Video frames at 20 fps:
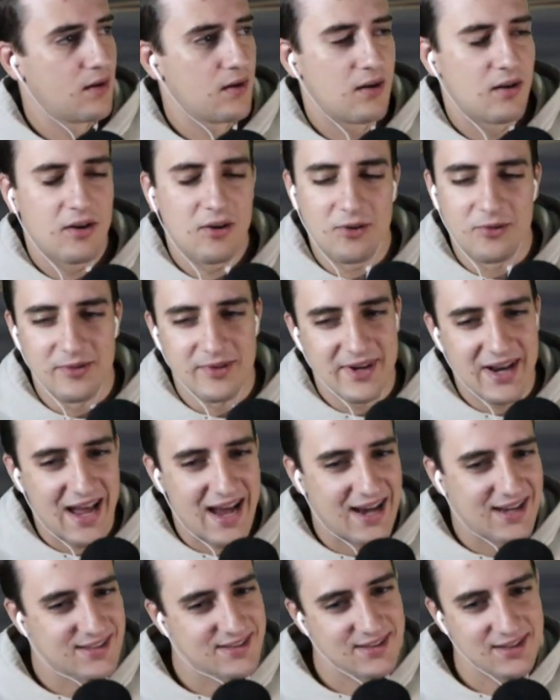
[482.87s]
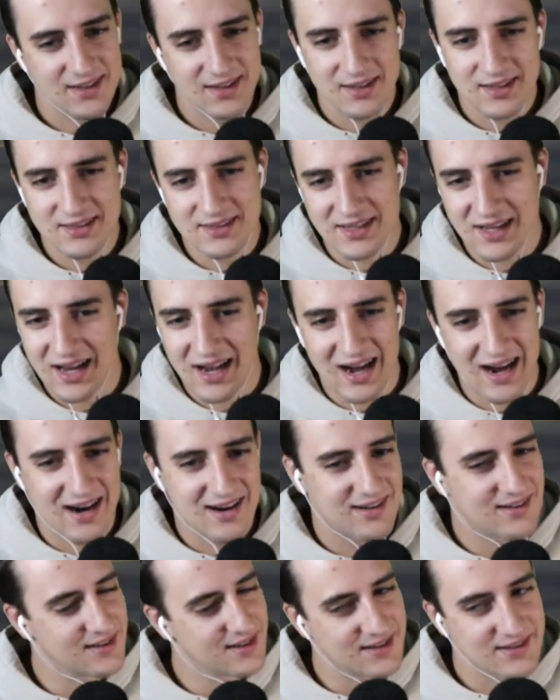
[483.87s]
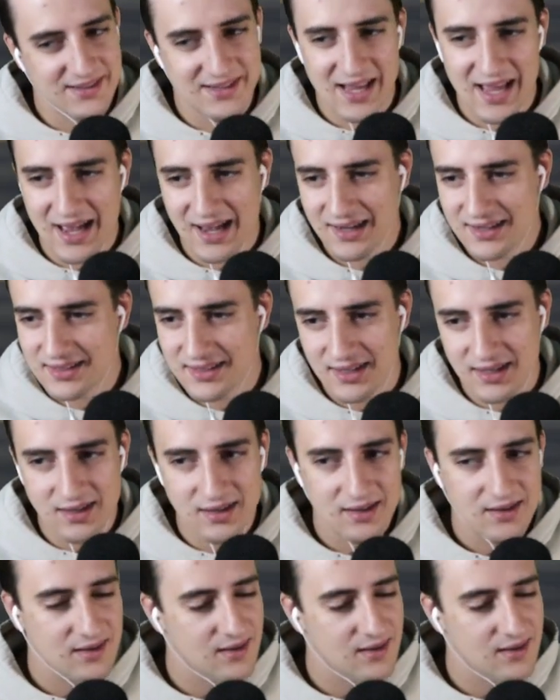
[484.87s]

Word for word: Oh, NASA? Is it higher than taxi?